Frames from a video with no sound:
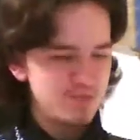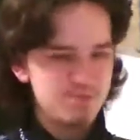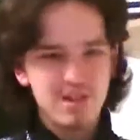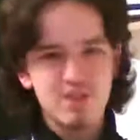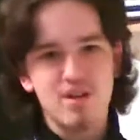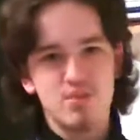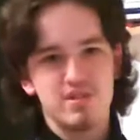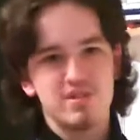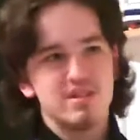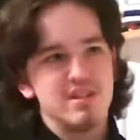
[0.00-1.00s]
was playing around
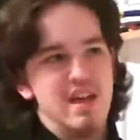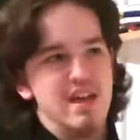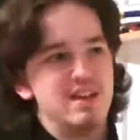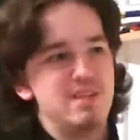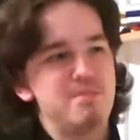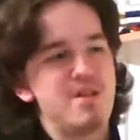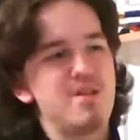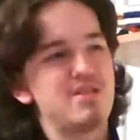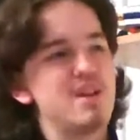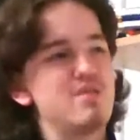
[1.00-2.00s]
with it, and
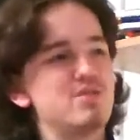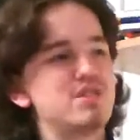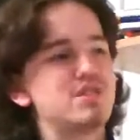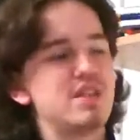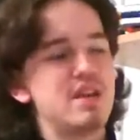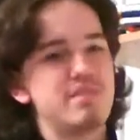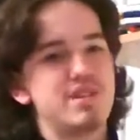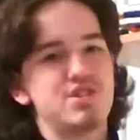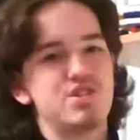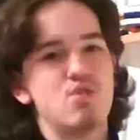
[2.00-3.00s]
apparently I was
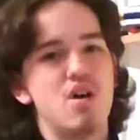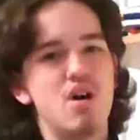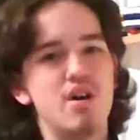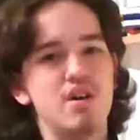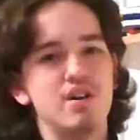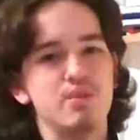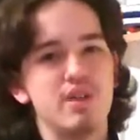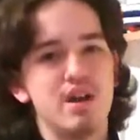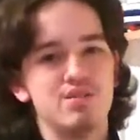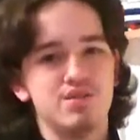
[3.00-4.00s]
slamming it too hard
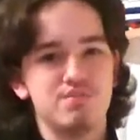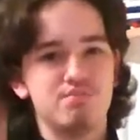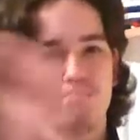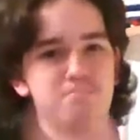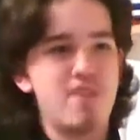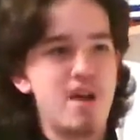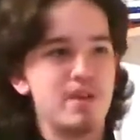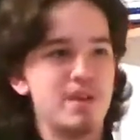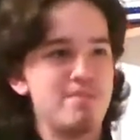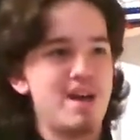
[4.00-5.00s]
when I was
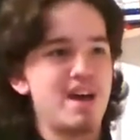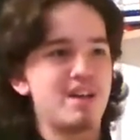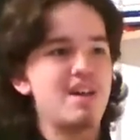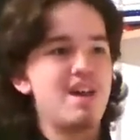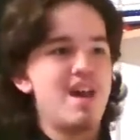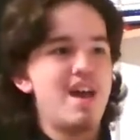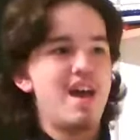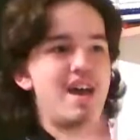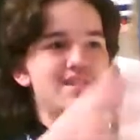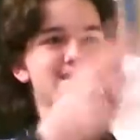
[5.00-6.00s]
priming it back,
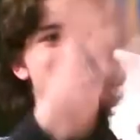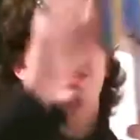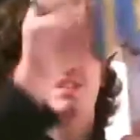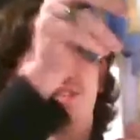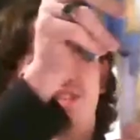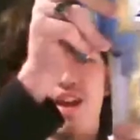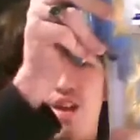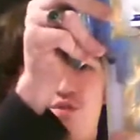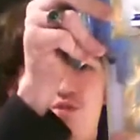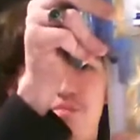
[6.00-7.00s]
and this
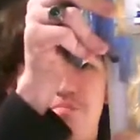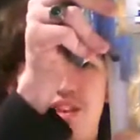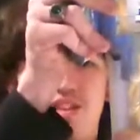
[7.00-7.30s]
entire front